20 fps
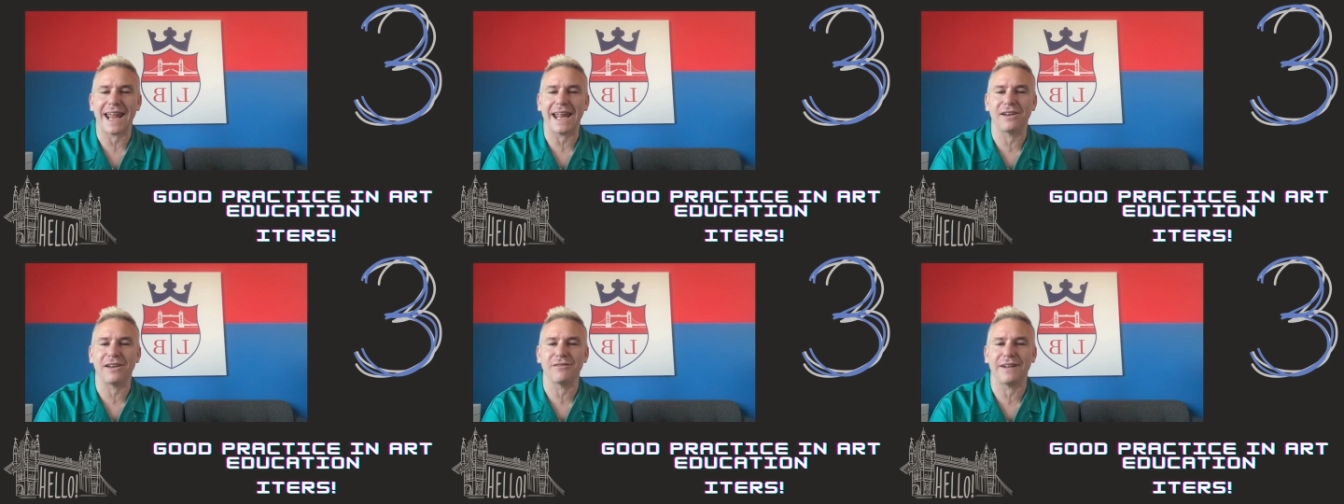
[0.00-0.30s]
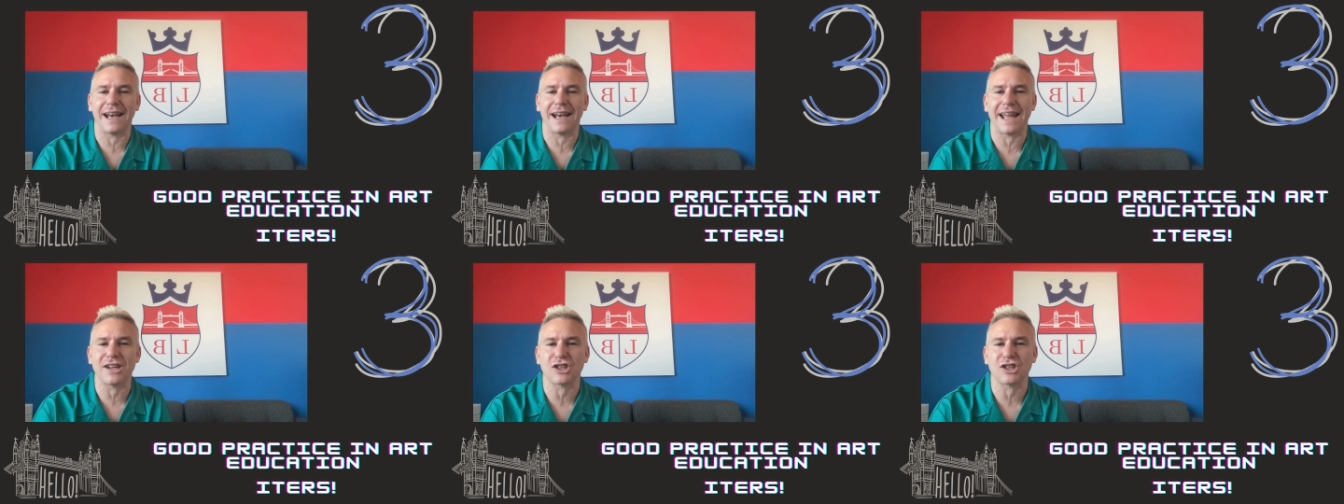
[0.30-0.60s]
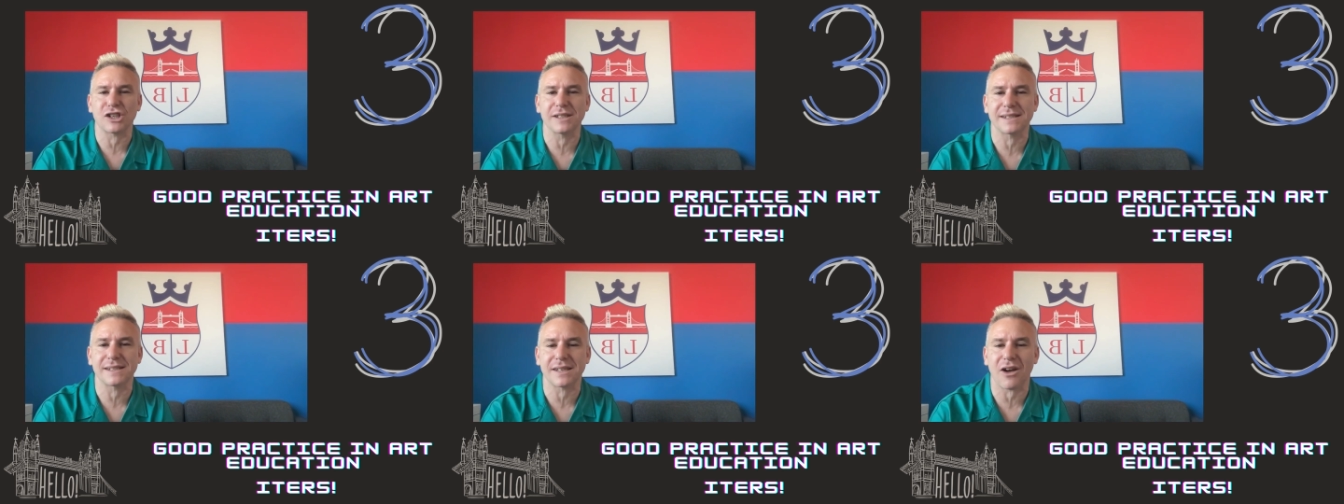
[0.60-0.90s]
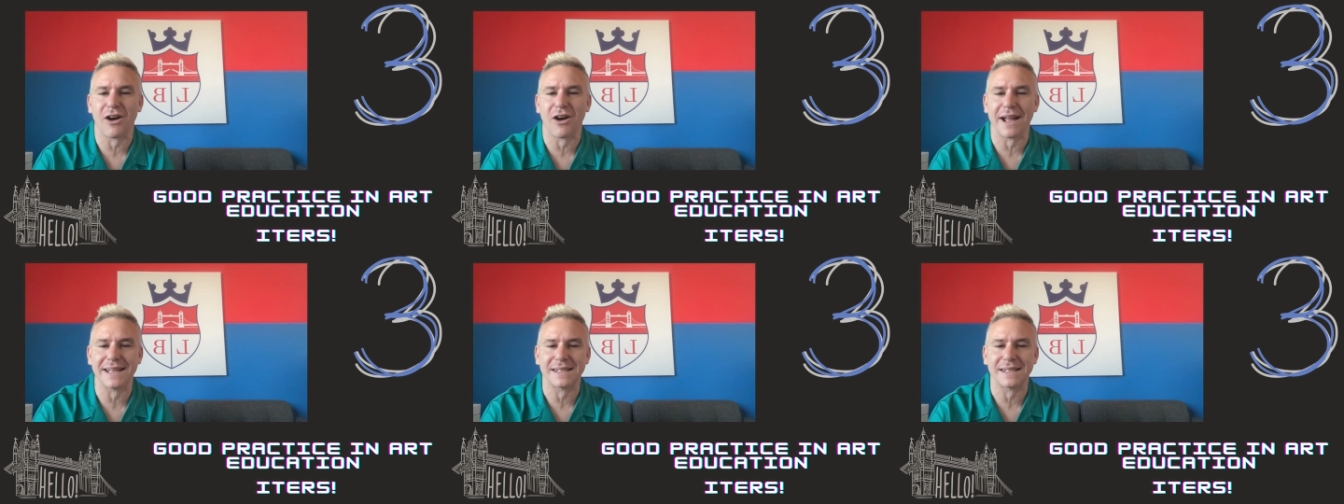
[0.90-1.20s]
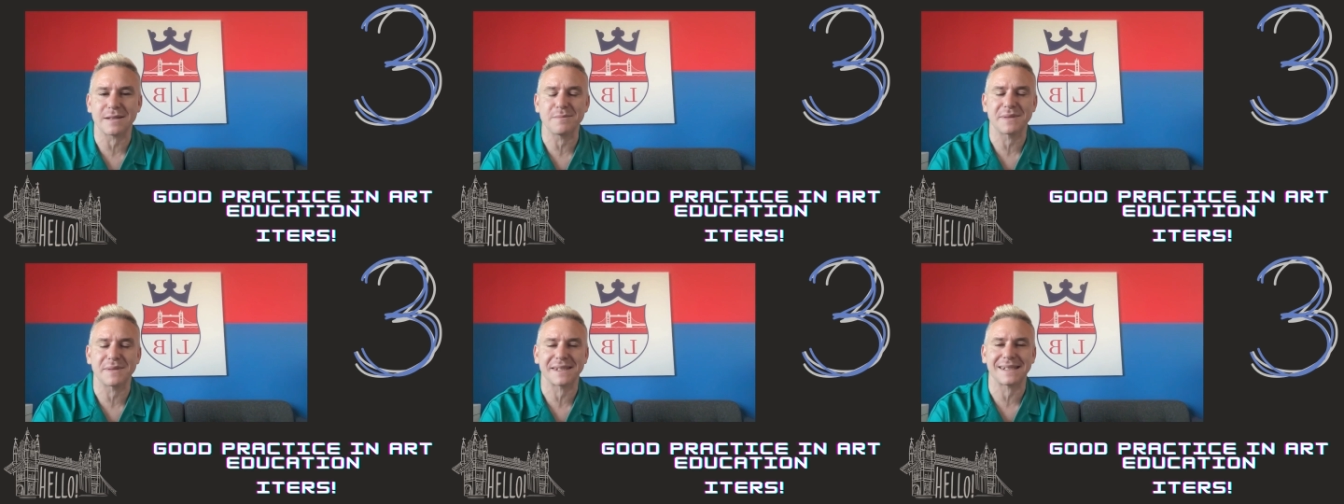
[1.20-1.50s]
in relation to
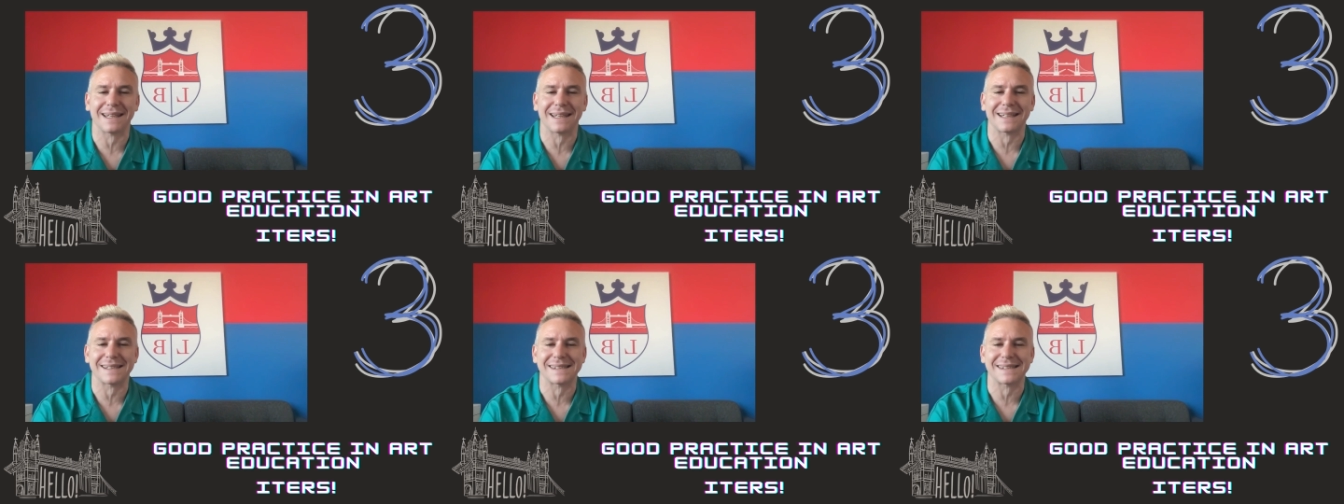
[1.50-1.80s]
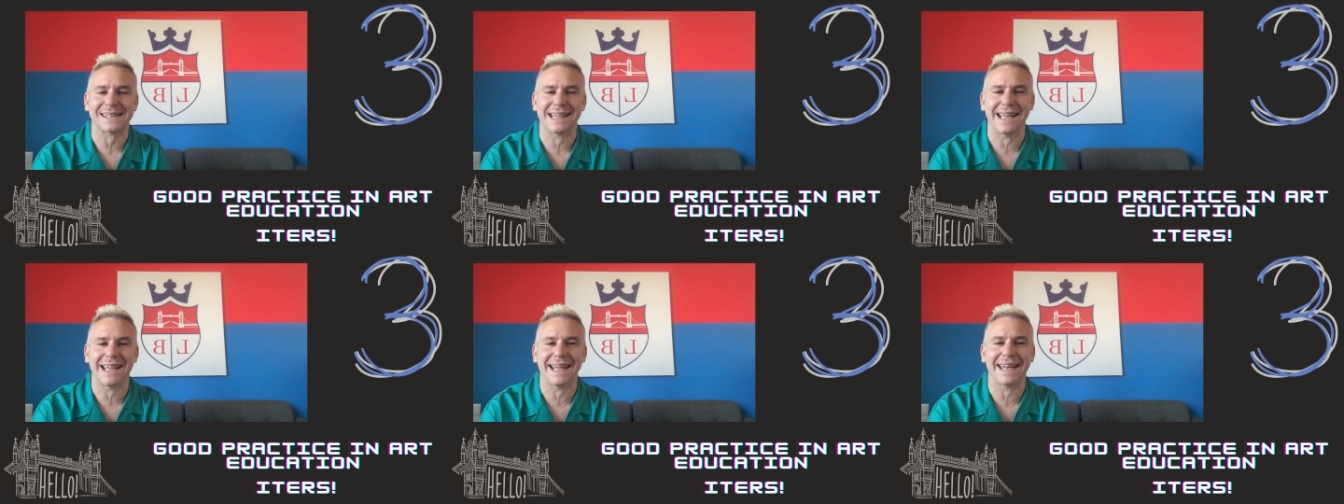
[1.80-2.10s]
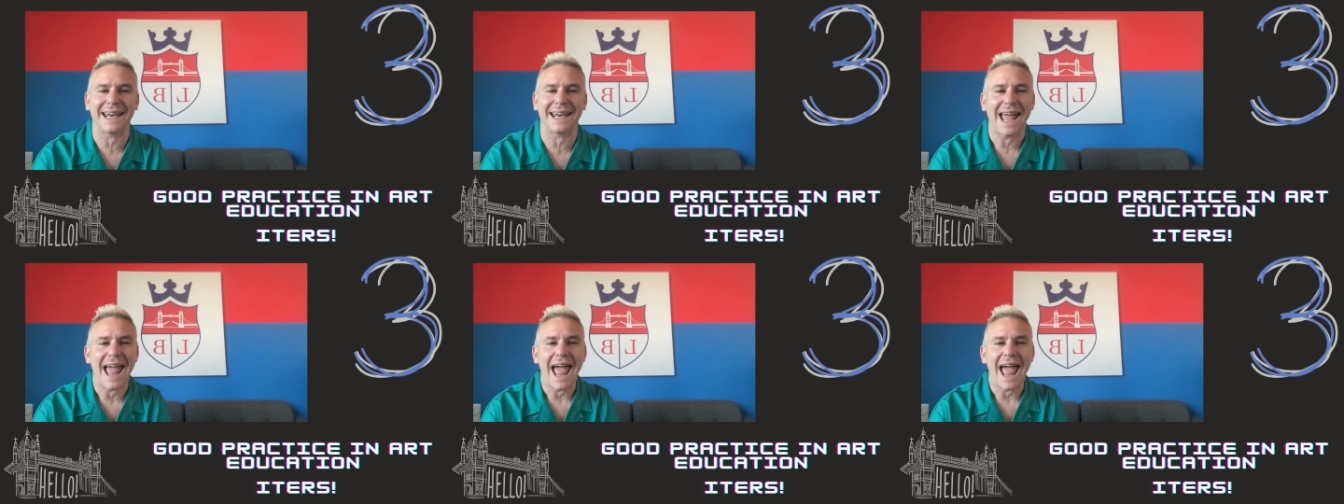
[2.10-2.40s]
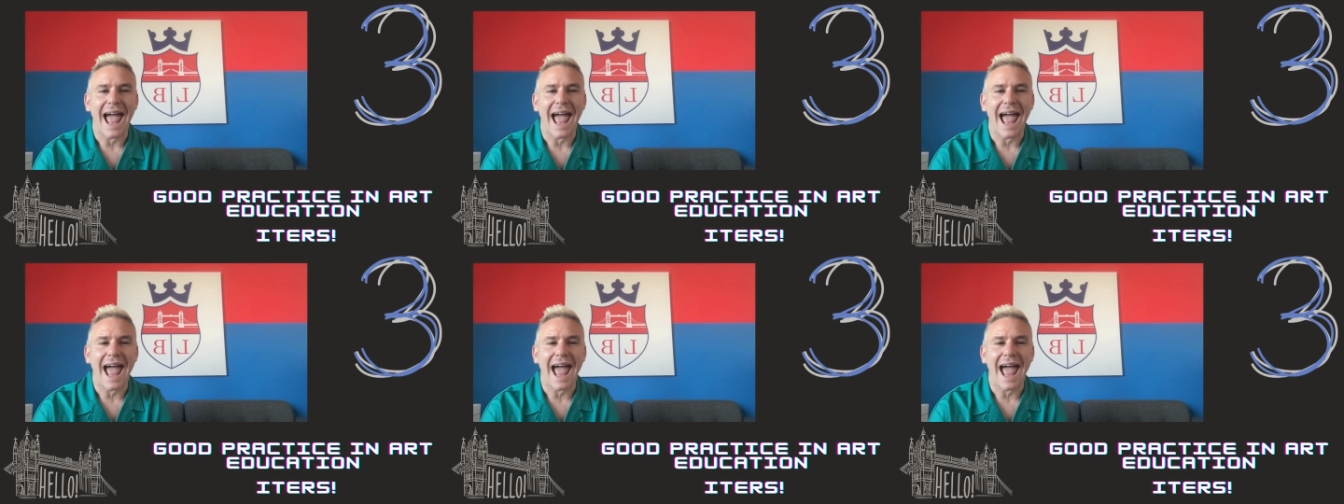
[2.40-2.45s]
item 16,